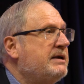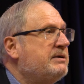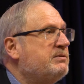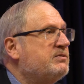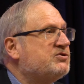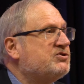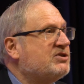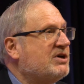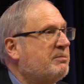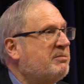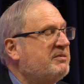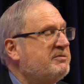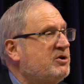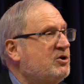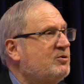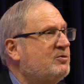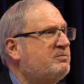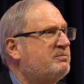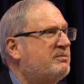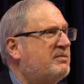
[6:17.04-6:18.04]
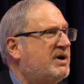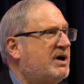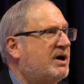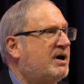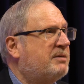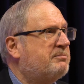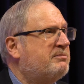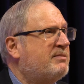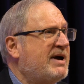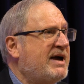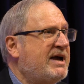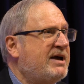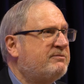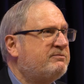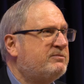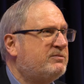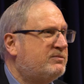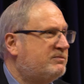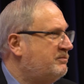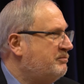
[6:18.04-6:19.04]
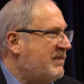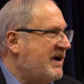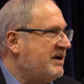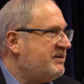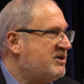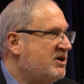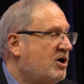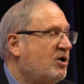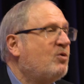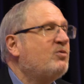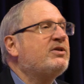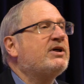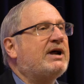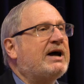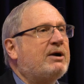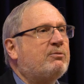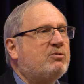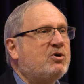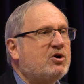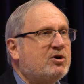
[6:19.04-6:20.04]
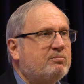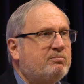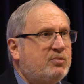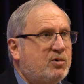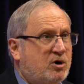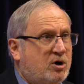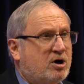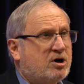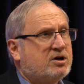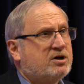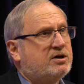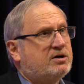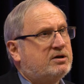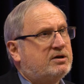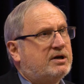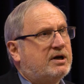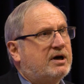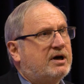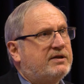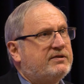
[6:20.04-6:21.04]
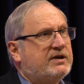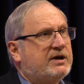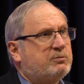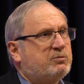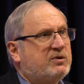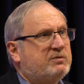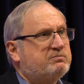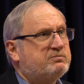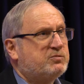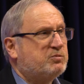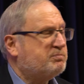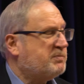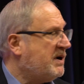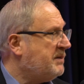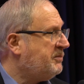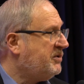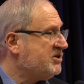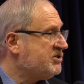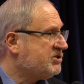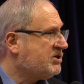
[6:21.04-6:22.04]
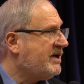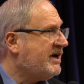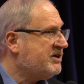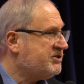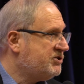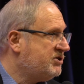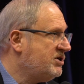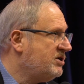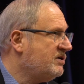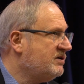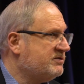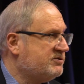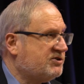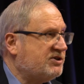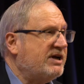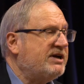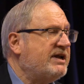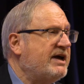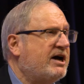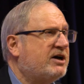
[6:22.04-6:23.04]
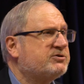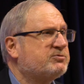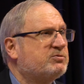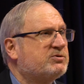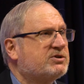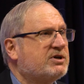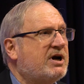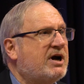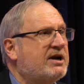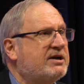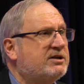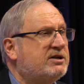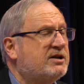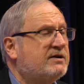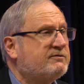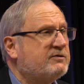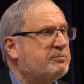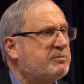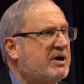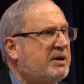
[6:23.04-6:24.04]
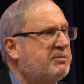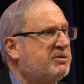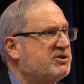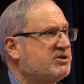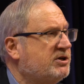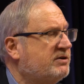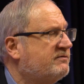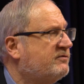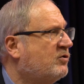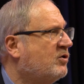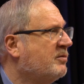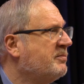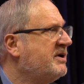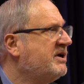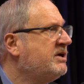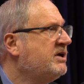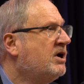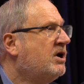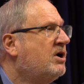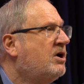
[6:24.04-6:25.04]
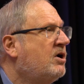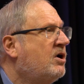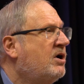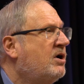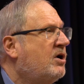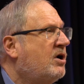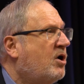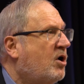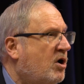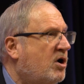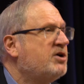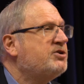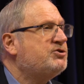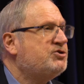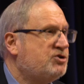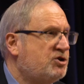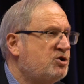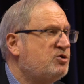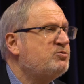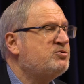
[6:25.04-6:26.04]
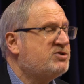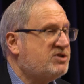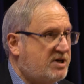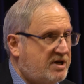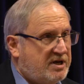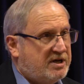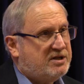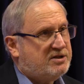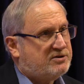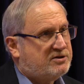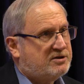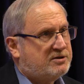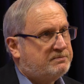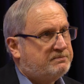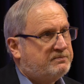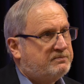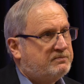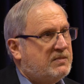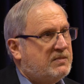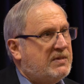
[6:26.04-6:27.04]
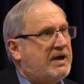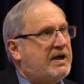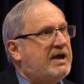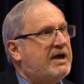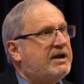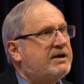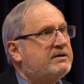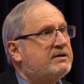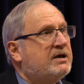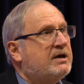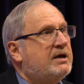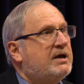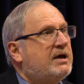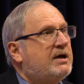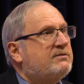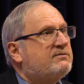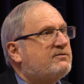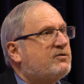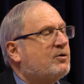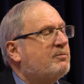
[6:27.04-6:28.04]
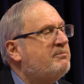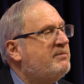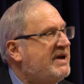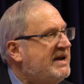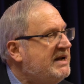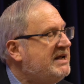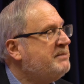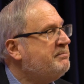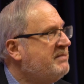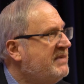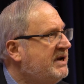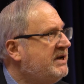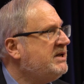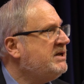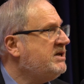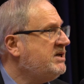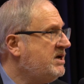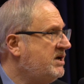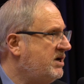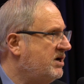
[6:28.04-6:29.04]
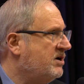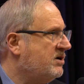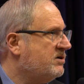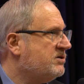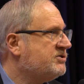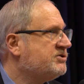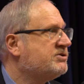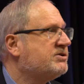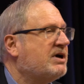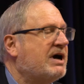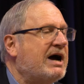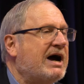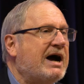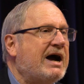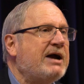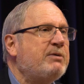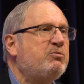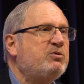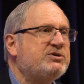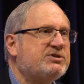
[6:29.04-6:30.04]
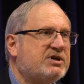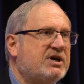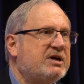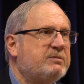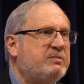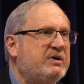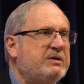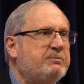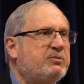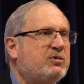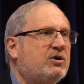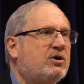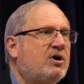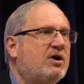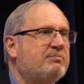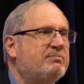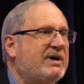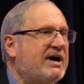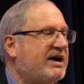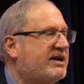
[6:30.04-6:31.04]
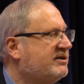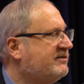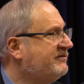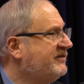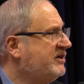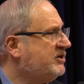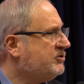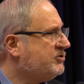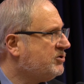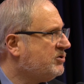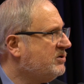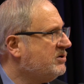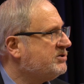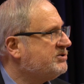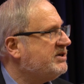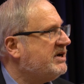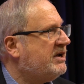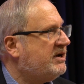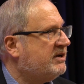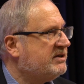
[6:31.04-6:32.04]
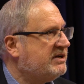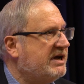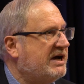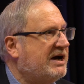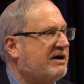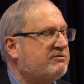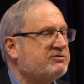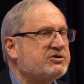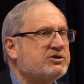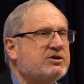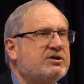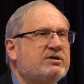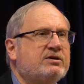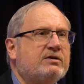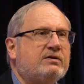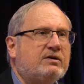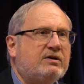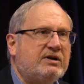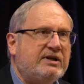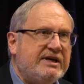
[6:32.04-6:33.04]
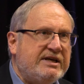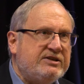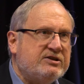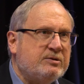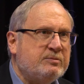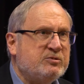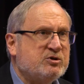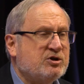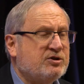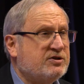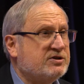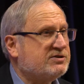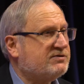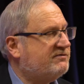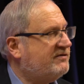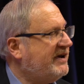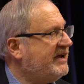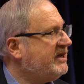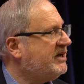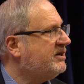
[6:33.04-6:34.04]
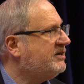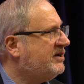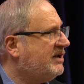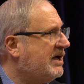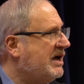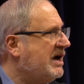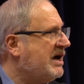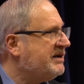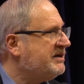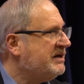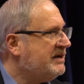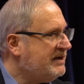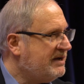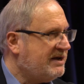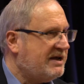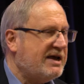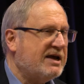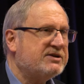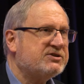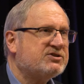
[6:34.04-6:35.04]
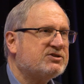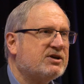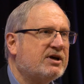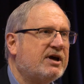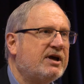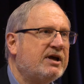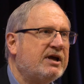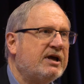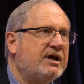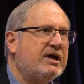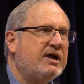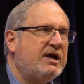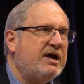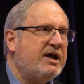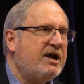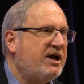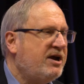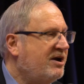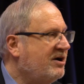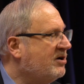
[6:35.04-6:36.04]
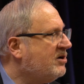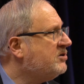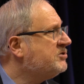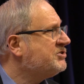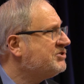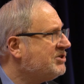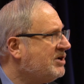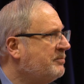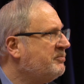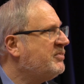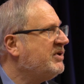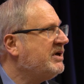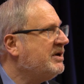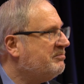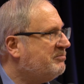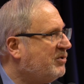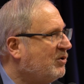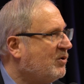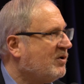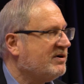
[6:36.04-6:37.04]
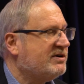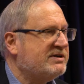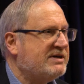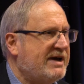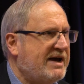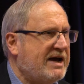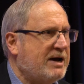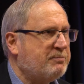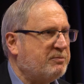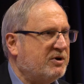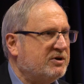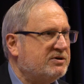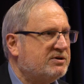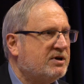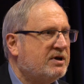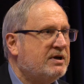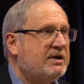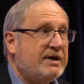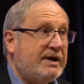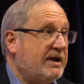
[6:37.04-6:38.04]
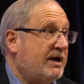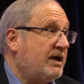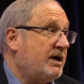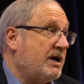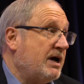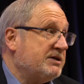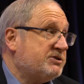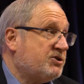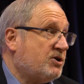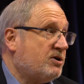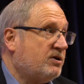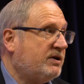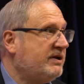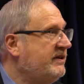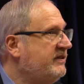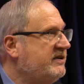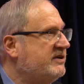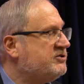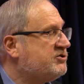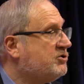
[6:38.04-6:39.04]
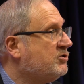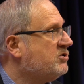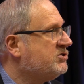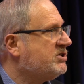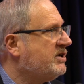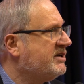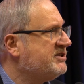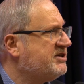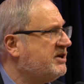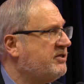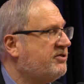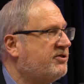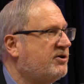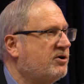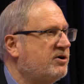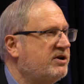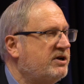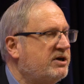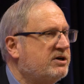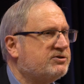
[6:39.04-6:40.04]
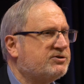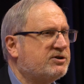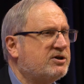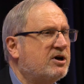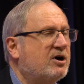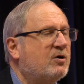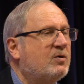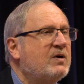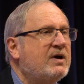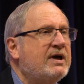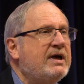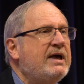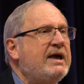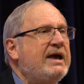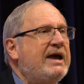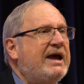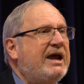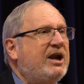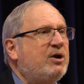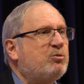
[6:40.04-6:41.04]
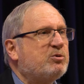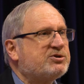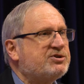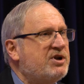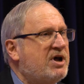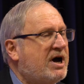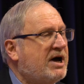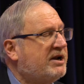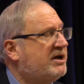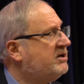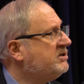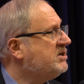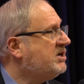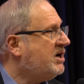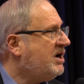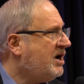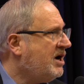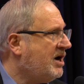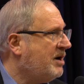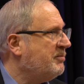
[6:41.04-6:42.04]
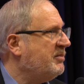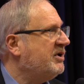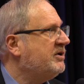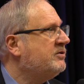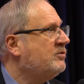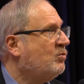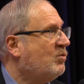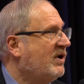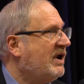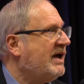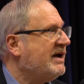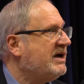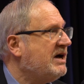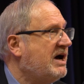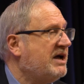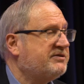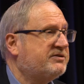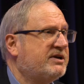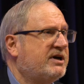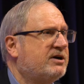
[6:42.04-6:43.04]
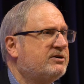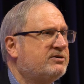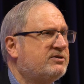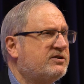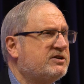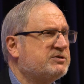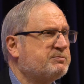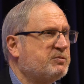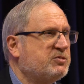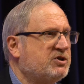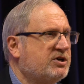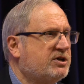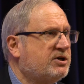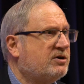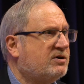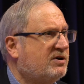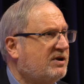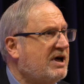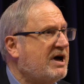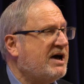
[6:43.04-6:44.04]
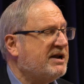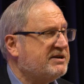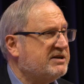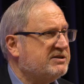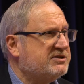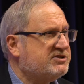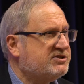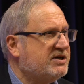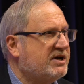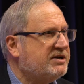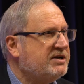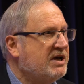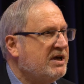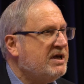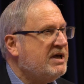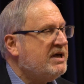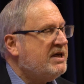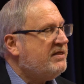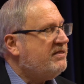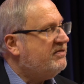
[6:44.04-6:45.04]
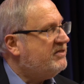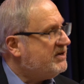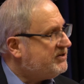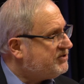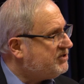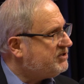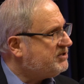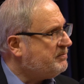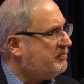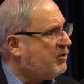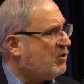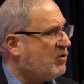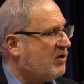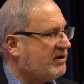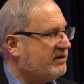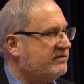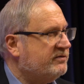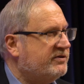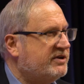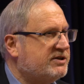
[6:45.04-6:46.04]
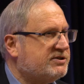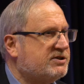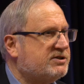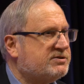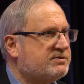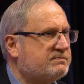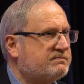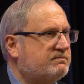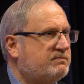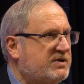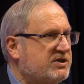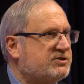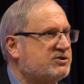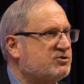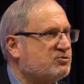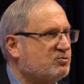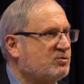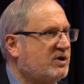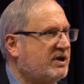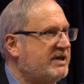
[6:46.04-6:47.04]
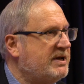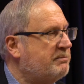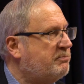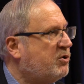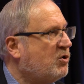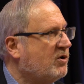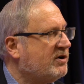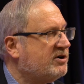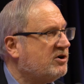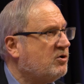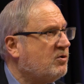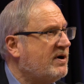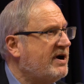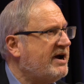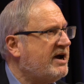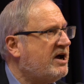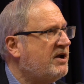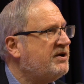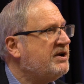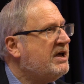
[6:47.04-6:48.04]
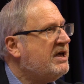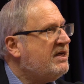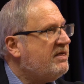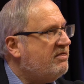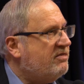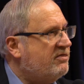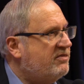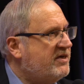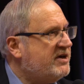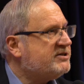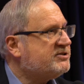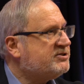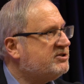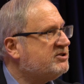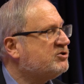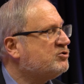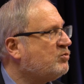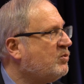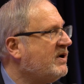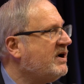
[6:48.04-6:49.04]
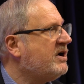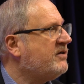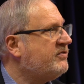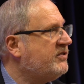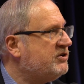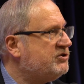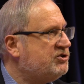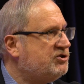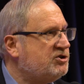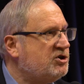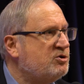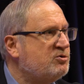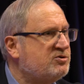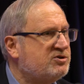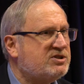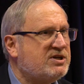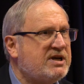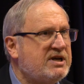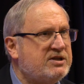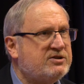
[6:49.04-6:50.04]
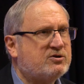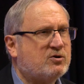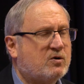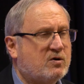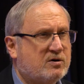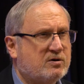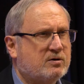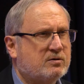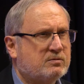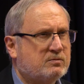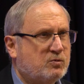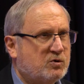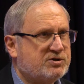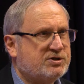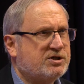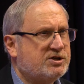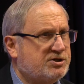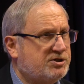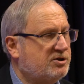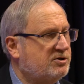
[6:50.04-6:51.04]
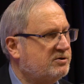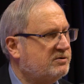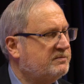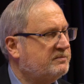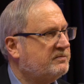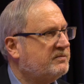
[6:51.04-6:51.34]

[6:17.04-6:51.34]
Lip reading: Some of you may know that I wrote a book that we published last year, and State House was kind enough to publish it for me, on Juneteenth. And for many, many years, I would take people on battlefield tours down in Galveston, lead them to this vacant lot, and say, here something important happened. And I started leading these tours, like I said, 30 years ago. And it was not uncommon when I got there to this particular lot and said, this is important. This is really important ground. This is where the Juneteenth order was issued.